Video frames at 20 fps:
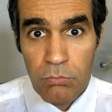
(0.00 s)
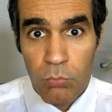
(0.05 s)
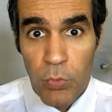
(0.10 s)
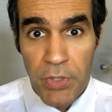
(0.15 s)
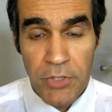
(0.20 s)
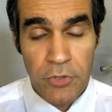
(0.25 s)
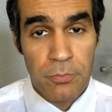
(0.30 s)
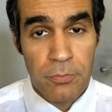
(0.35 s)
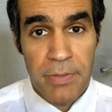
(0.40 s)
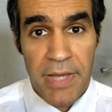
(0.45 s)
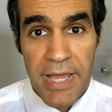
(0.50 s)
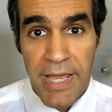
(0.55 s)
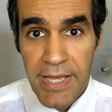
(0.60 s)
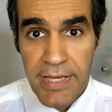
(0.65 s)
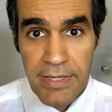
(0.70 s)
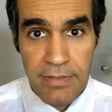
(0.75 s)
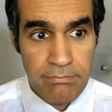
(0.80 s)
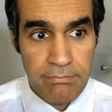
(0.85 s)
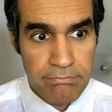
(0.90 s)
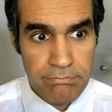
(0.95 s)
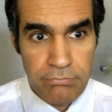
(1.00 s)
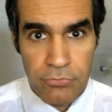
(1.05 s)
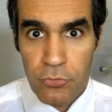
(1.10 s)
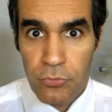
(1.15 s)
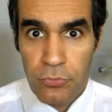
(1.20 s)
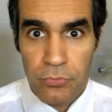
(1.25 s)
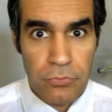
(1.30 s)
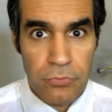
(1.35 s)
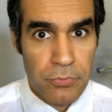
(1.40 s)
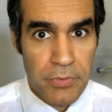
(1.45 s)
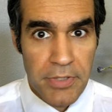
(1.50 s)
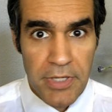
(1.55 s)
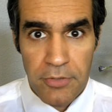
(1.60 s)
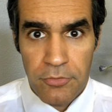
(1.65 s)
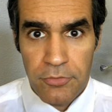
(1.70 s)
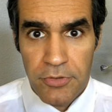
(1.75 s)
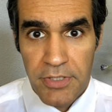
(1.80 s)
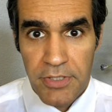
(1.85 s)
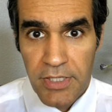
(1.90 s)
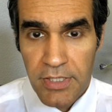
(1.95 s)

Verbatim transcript: when you pay two, three hundred